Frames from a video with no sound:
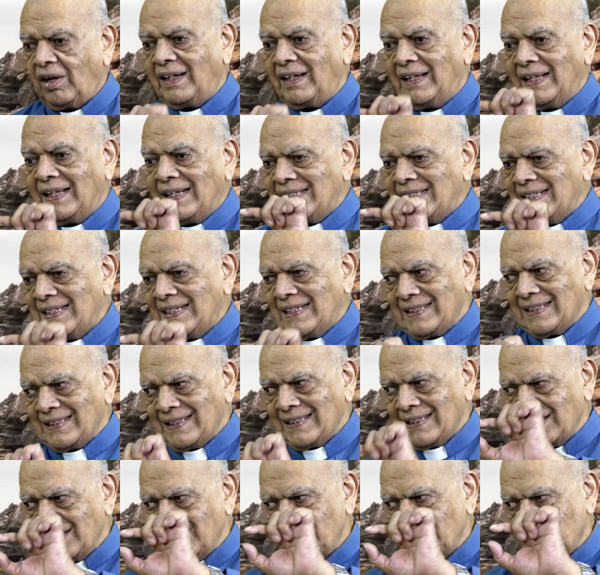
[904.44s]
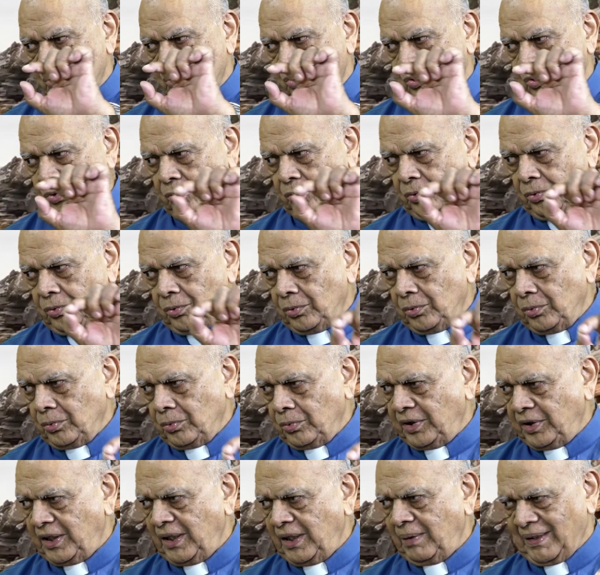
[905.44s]
diseases to
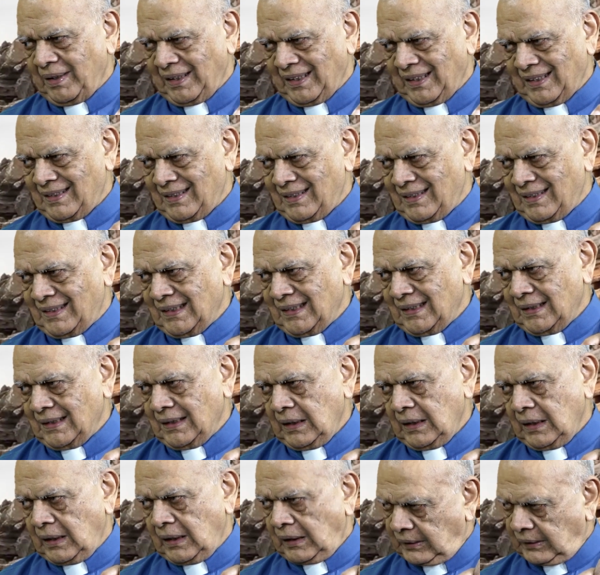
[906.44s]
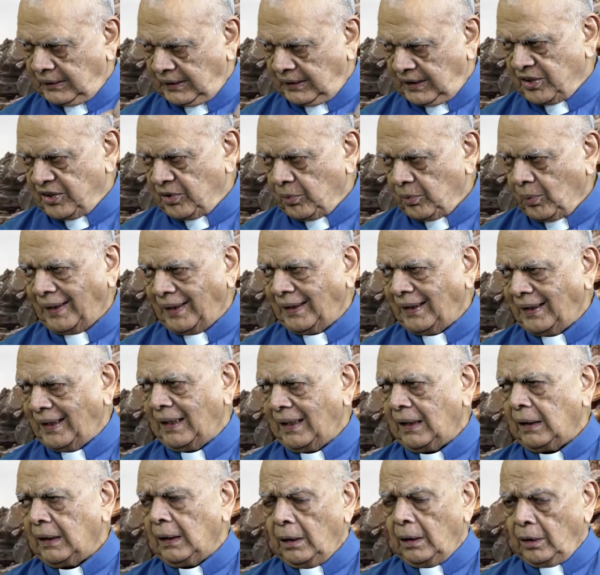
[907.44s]
demons, this is one
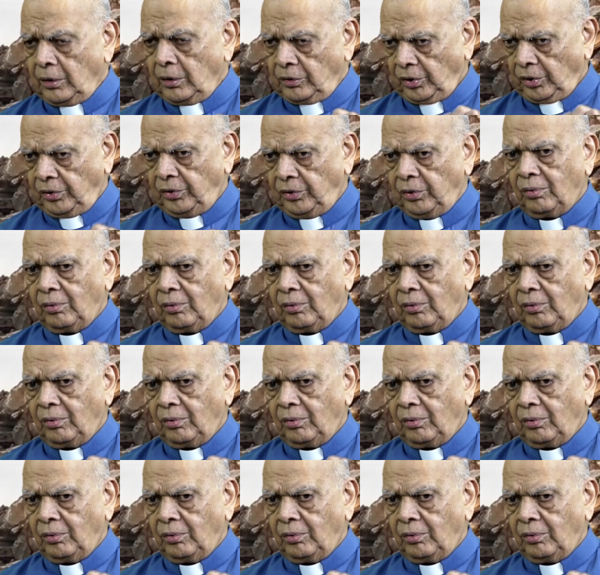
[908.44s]
thing. So,